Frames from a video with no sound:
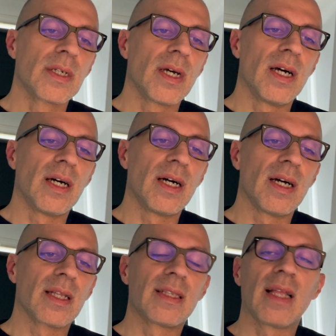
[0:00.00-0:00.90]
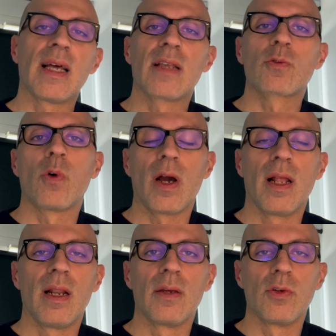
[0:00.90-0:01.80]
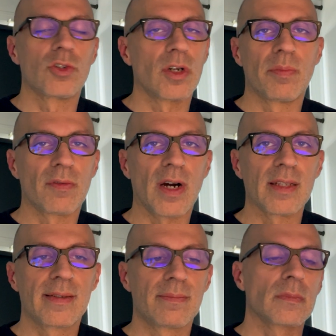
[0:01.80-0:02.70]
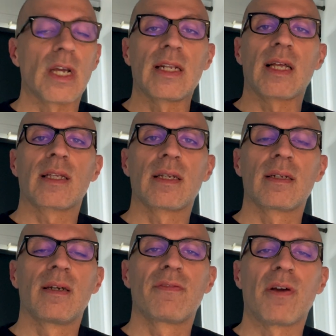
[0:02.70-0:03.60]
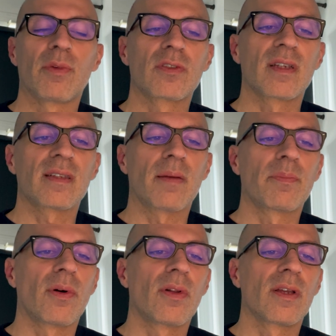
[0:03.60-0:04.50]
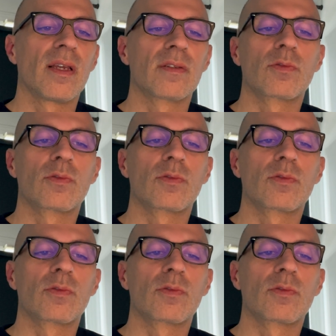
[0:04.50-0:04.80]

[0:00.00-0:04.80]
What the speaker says: that SQL usually provides. Another famous example is